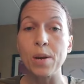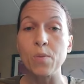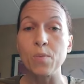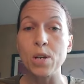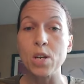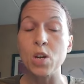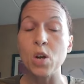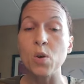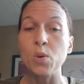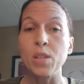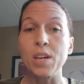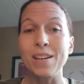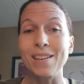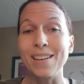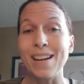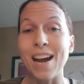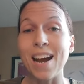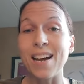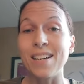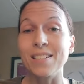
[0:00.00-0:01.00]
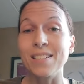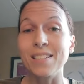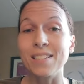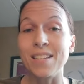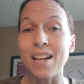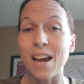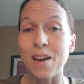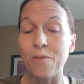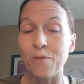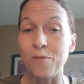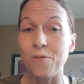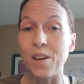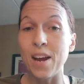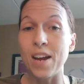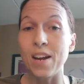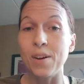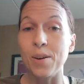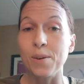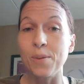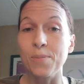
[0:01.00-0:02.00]
and we know that God does not
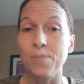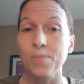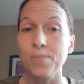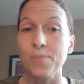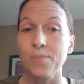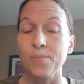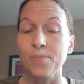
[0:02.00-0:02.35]
fail.